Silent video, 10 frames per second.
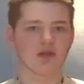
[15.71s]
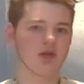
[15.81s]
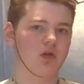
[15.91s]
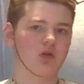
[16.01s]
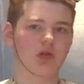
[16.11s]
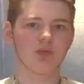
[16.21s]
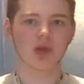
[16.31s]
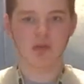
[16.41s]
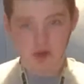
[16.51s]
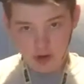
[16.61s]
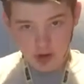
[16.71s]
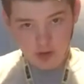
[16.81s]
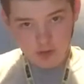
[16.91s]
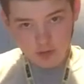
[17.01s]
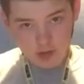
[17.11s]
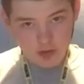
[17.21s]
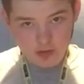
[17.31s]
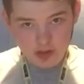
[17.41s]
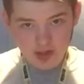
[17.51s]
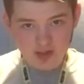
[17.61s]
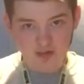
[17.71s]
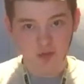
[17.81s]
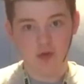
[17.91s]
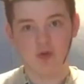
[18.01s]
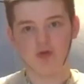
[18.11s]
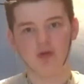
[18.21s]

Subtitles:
till September I'm gonna be going to Disney World.